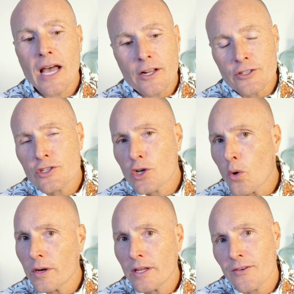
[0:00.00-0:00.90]
not just
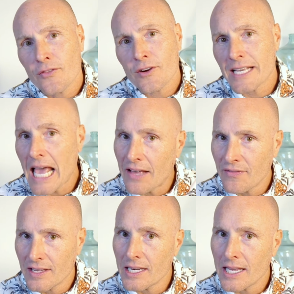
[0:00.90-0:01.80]
going there for a
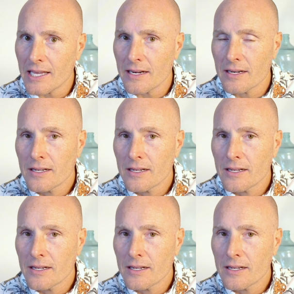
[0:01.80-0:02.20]
caffeine hit.